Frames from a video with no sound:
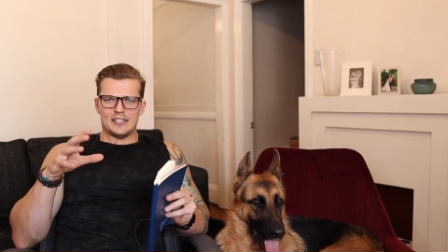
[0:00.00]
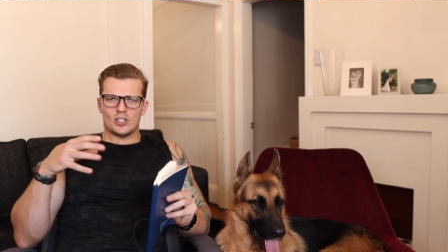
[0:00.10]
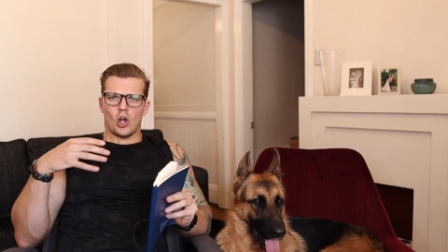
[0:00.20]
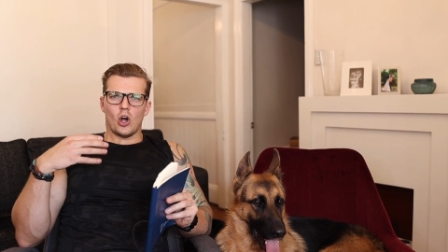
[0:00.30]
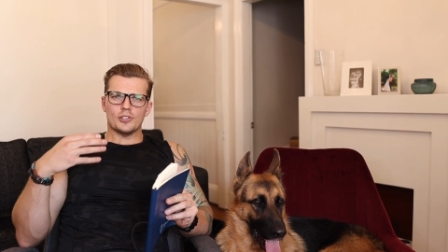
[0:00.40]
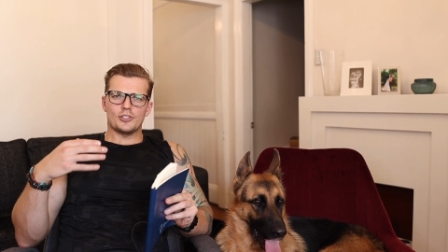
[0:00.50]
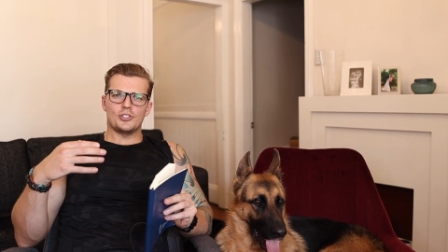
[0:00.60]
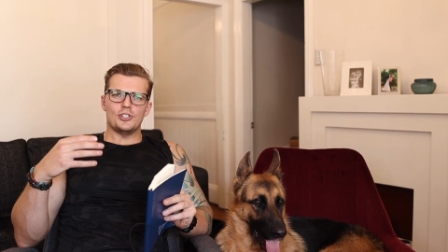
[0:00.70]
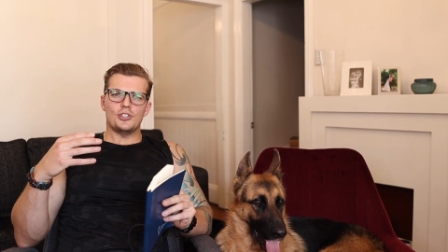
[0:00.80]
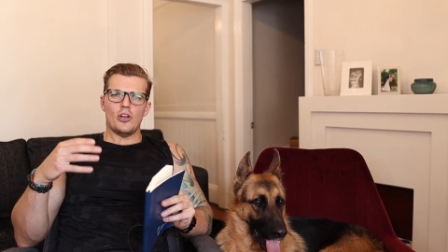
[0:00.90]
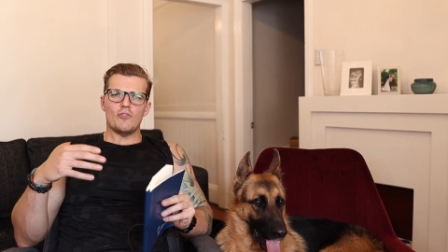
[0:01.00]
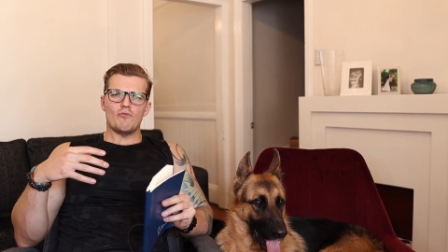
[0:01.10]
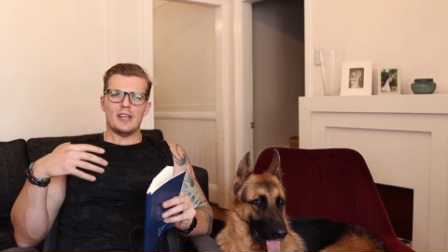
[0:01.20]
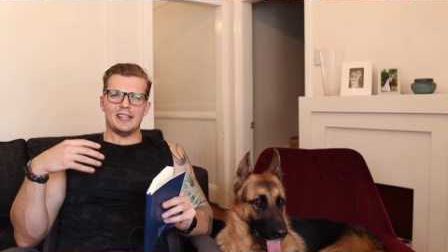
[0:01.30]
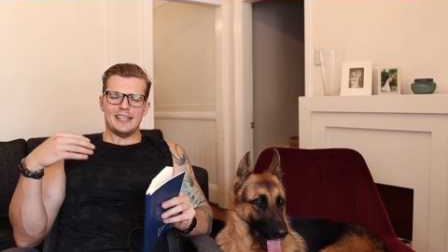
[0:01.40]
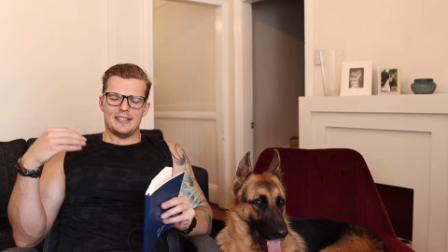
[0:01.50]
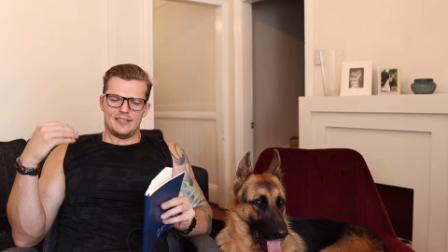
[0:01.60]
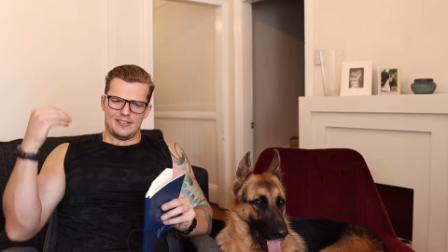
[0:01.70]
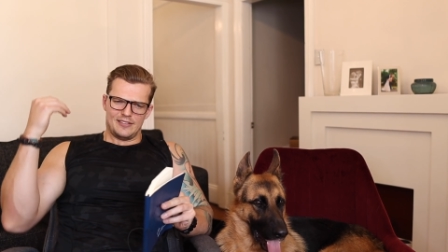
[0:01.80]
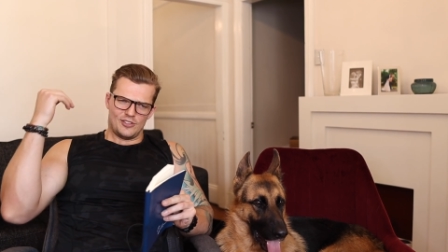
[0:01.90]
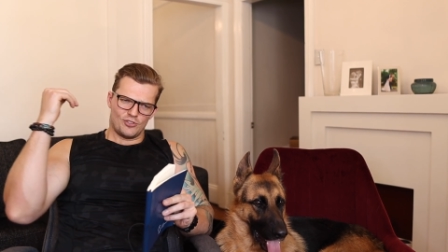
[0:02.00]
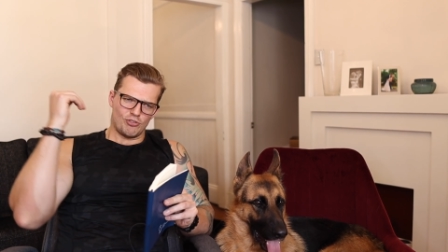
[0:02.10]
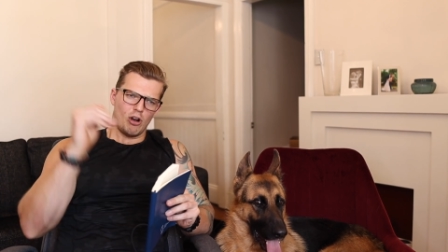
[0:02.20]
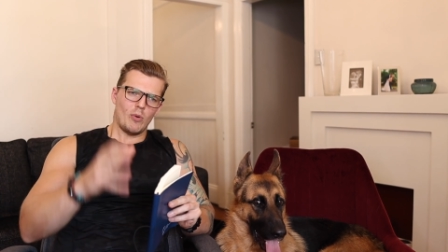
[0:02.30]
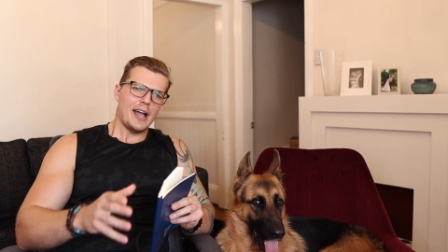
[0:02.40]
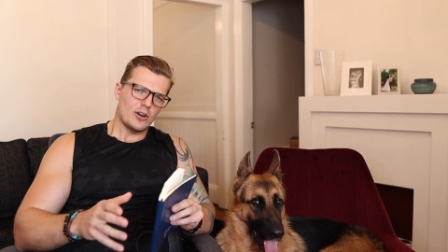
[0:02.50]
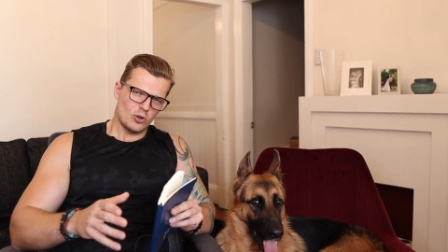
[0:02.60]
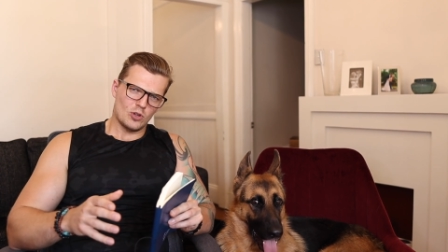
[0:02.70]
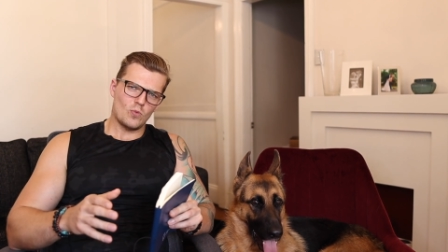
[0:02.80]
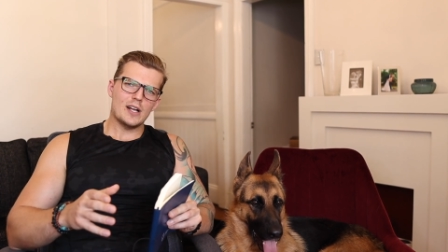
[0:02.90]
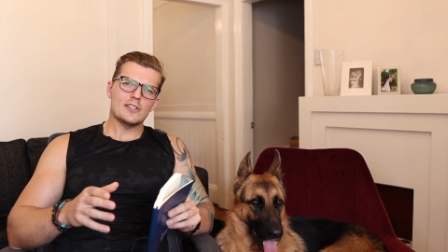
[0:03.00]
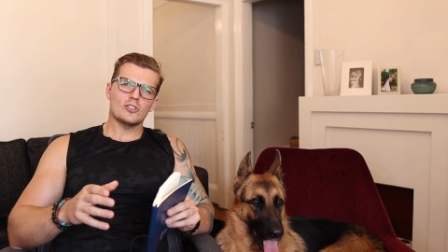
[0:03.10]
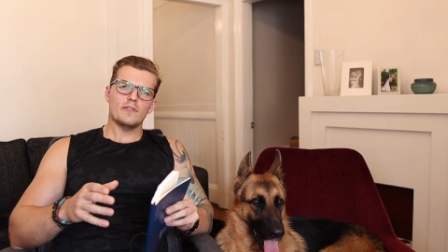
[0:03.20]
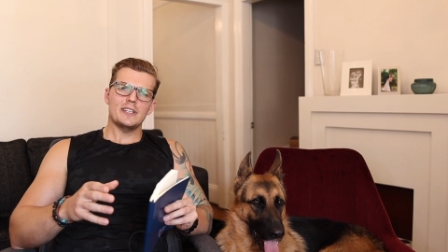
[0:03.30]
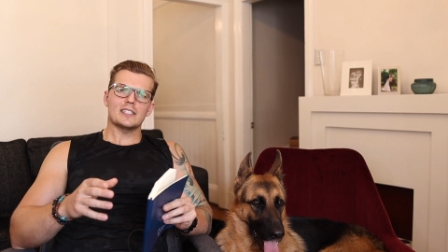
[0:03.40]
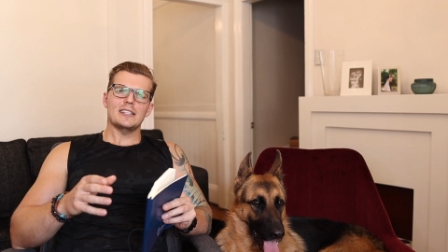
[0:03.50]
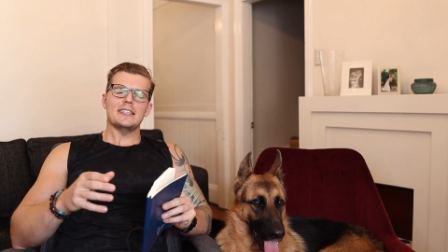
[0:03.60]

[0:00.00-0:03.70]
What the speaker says: costs you don't really throw out all at once, obviously.